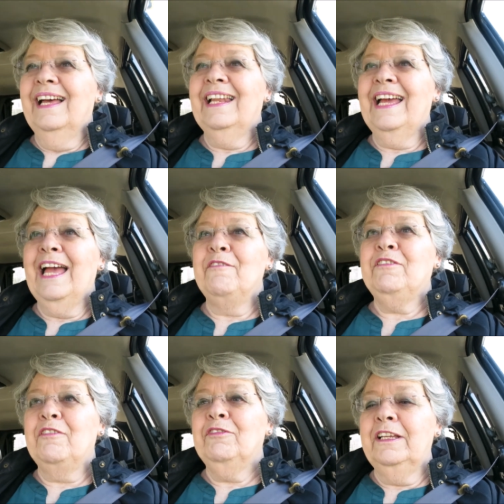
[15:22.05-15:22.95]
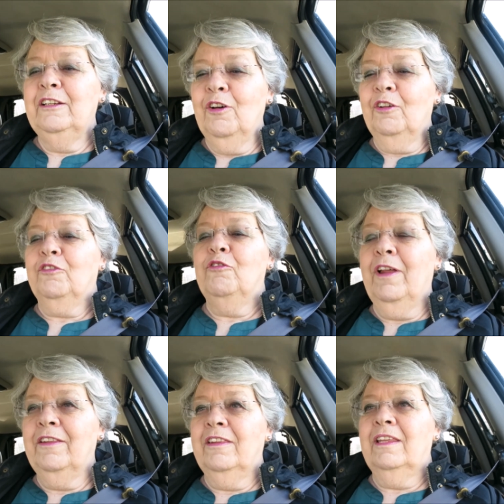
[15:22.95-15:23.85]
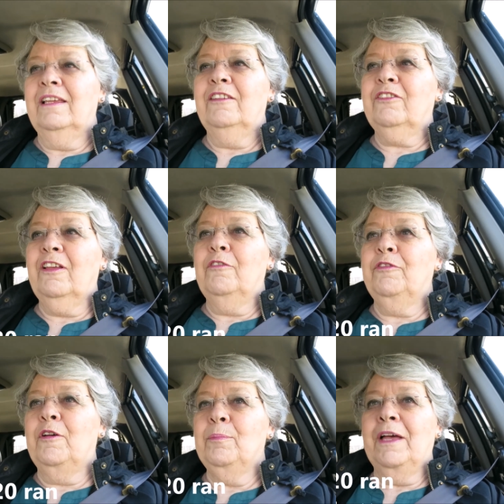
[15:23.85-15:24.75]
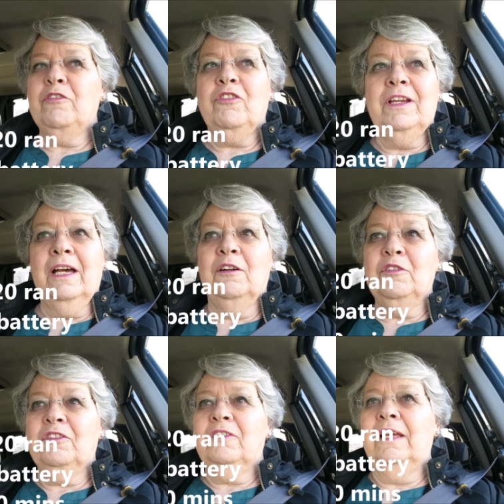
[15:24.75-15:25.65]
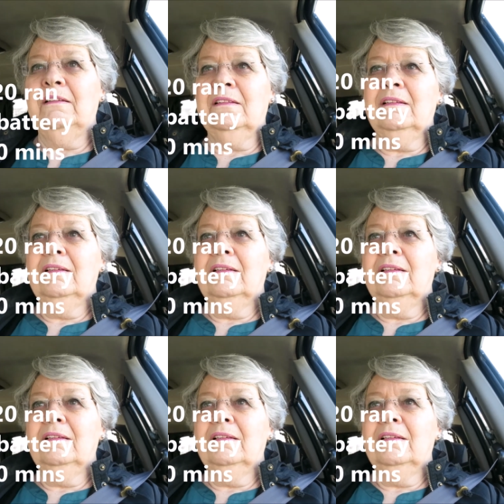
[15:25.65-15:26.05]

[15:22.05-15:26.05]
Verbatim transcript: And I have definitely not run the cell phone battery out yet.